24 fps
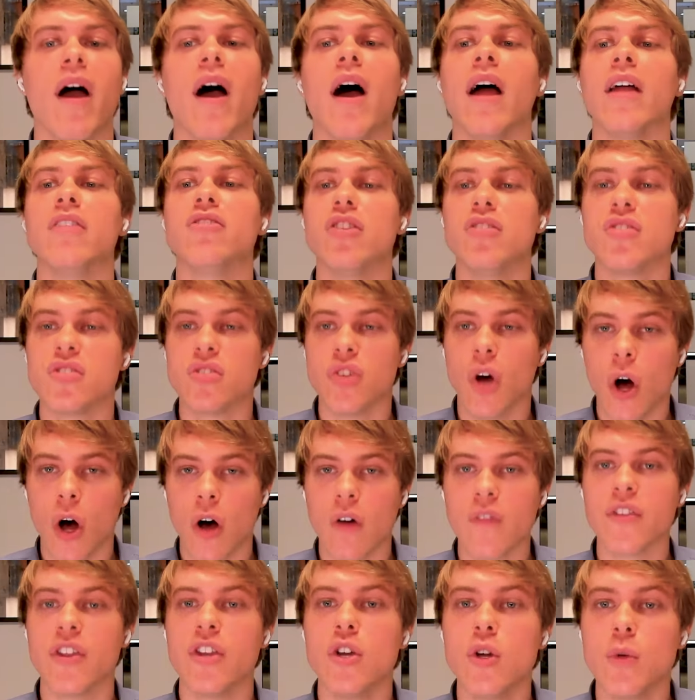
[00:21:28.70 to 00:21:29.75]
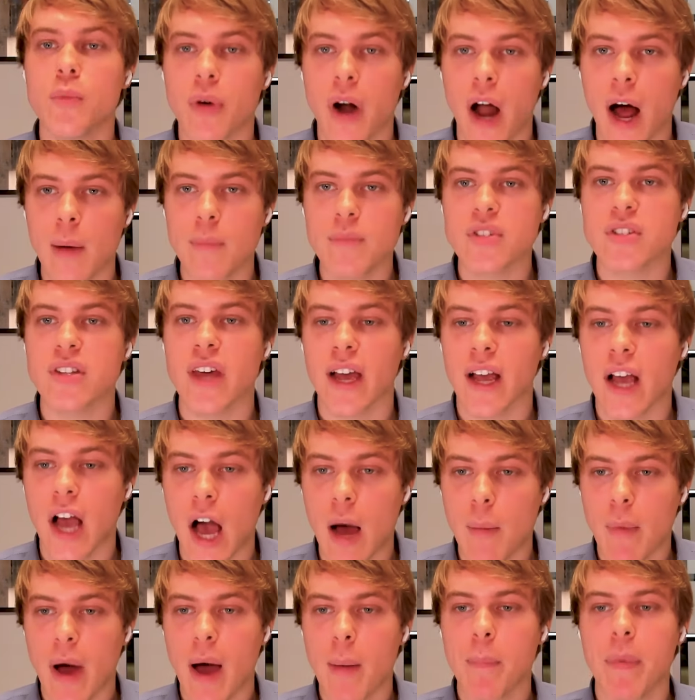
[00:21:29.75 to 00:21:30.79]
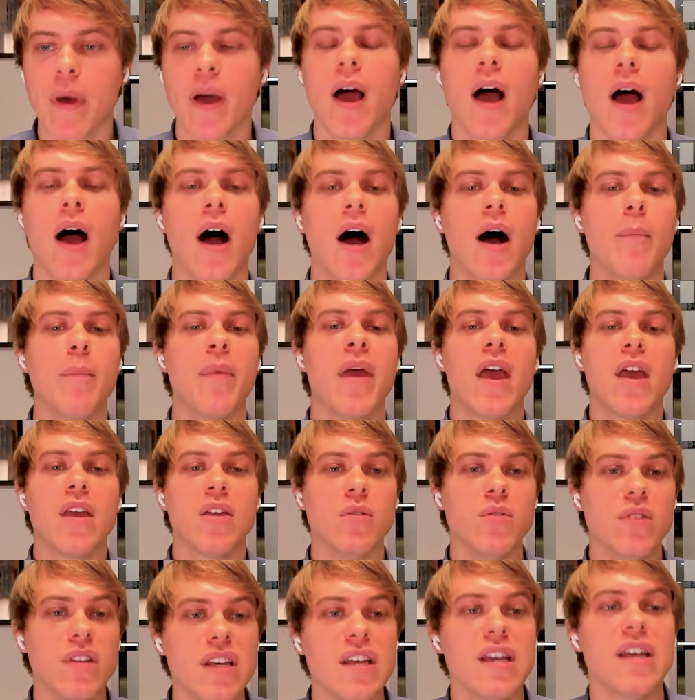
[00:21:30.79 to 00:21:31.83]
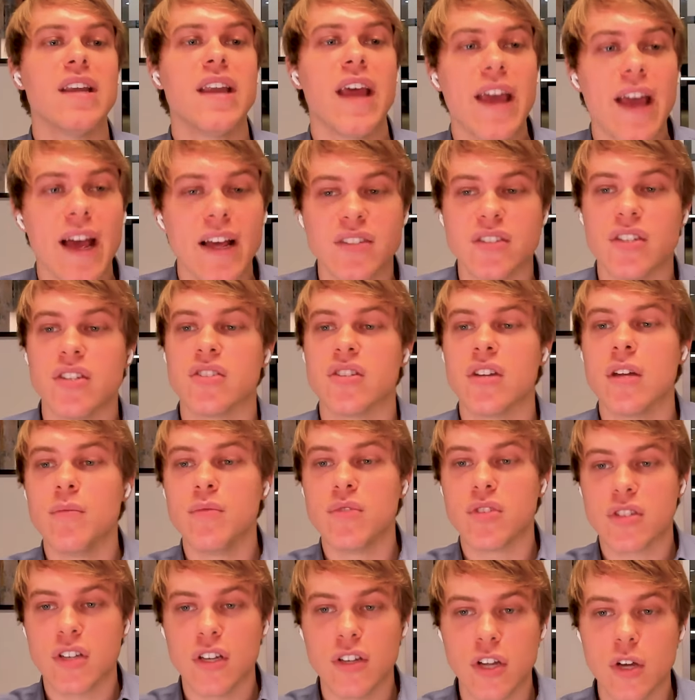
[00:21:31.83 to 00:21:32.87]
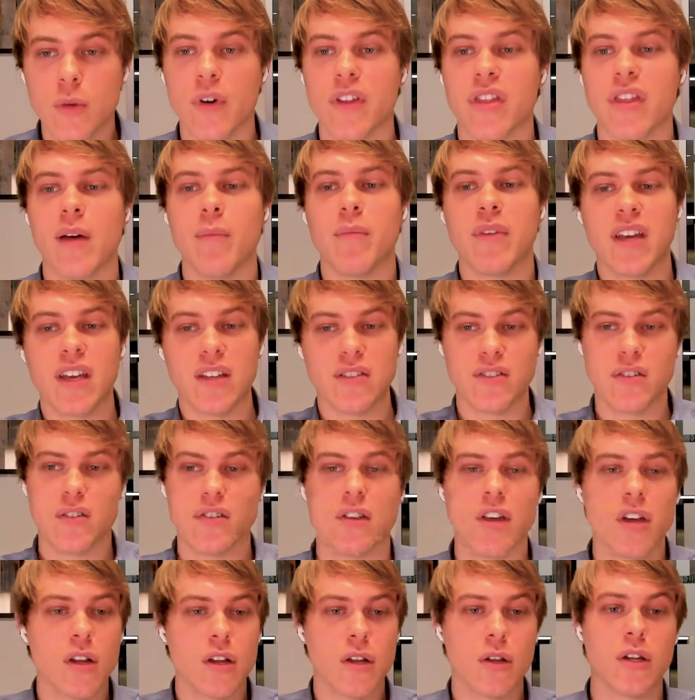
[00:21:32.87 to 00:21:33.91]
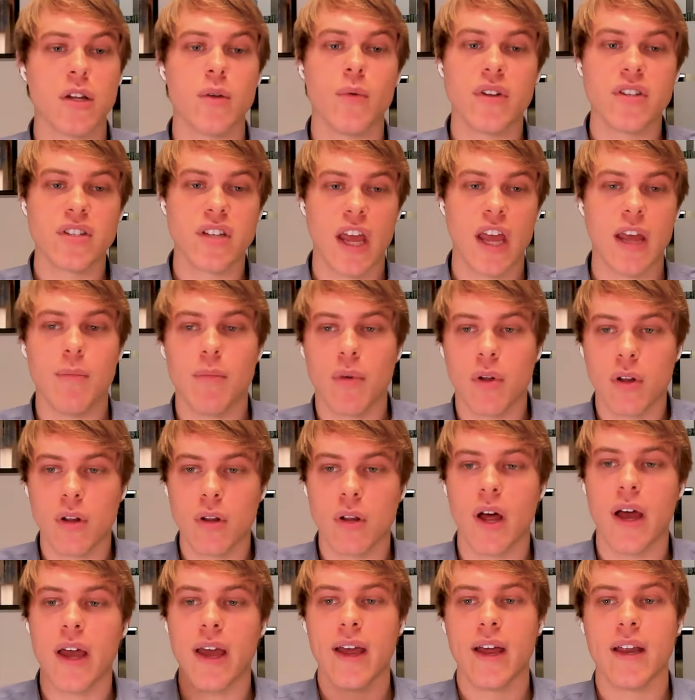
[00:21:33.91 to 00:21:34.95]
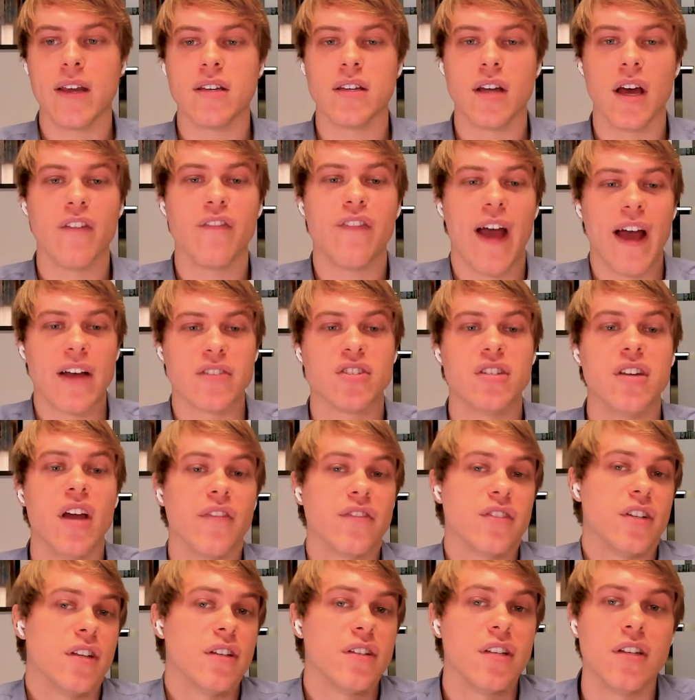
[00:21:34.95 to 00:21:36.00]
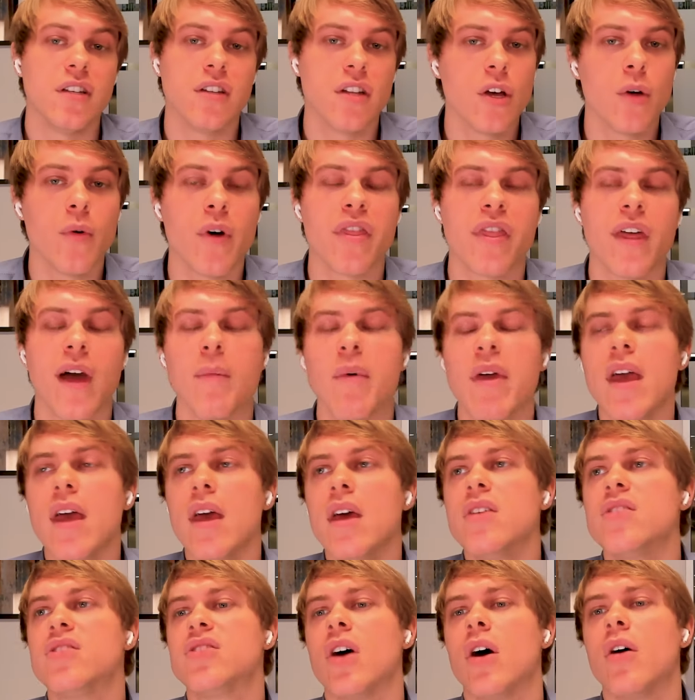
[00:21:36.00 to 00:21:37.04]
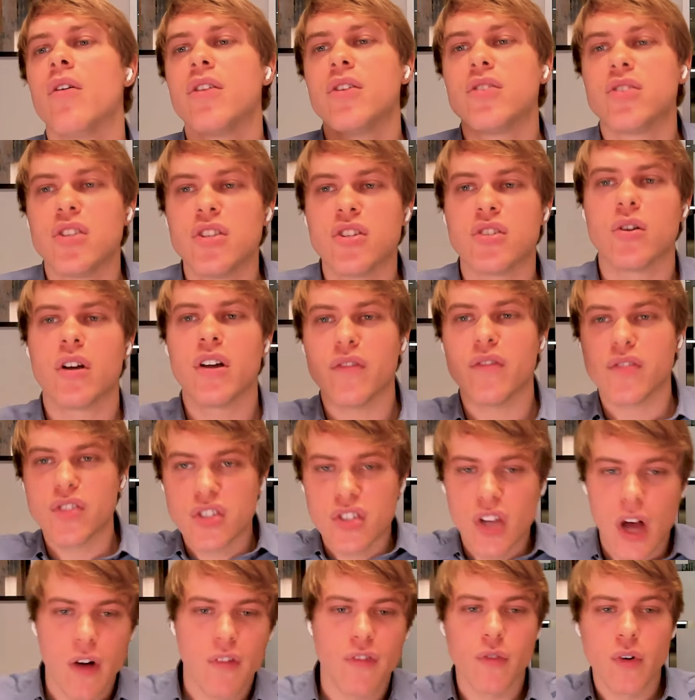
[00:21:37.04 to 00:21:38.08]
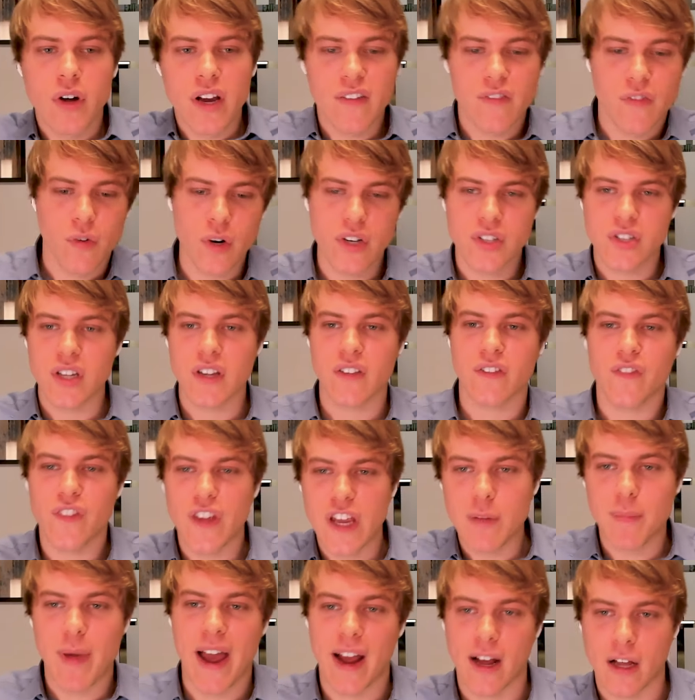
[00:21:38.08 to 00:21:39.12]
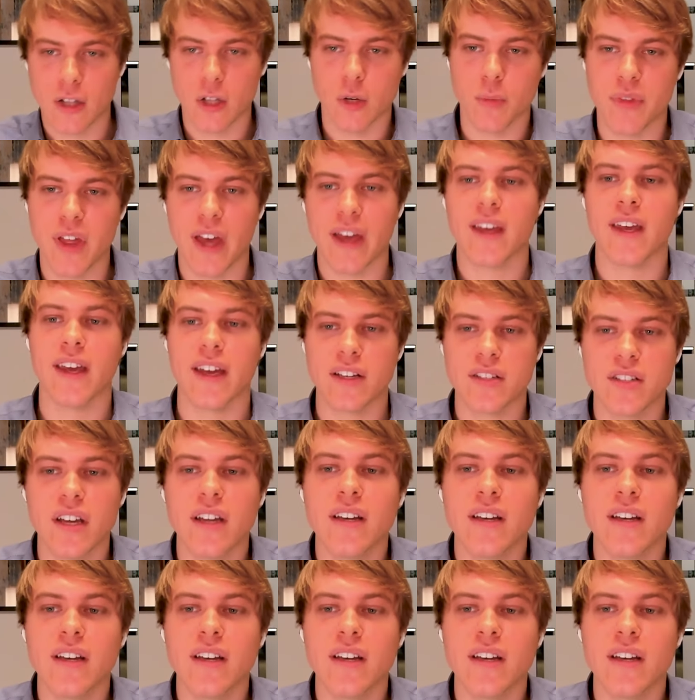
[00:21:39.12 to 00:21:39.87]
uh, to solve the new problems that come up, um, you need AI systems to deal with them because they're the only ones capable and uh, fast enough to, to, deal with them. So there's this sort of self-reinforcing feedback loop that kicks